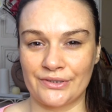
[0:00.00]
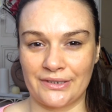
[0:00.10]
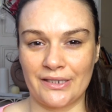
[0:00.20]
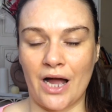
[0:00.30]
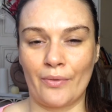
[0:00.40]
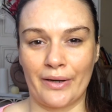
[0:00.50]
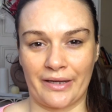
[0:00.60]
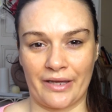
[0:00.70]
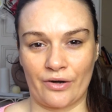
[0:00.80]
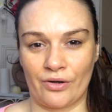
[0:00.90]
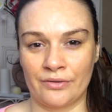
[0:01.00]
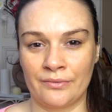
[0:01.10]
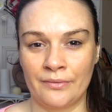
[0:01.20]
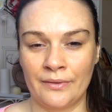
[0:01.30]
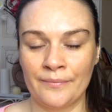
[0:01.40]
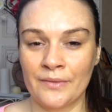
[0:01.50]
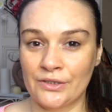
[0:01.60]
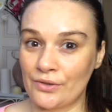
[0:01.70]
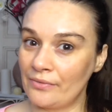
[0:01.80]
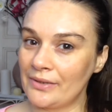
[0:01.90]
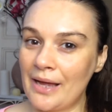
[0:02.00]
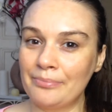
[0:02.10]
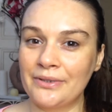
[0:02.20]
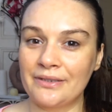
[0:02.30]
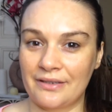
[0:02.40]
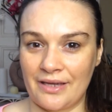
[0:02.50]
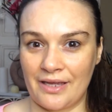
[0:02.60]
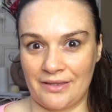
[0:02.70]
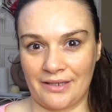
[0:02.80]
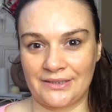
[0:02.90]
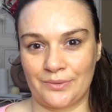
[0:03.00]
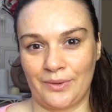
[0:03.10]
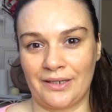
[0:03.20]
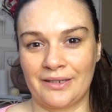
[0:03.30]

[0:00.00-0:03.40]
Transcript: see how I get on. So I will update again next week.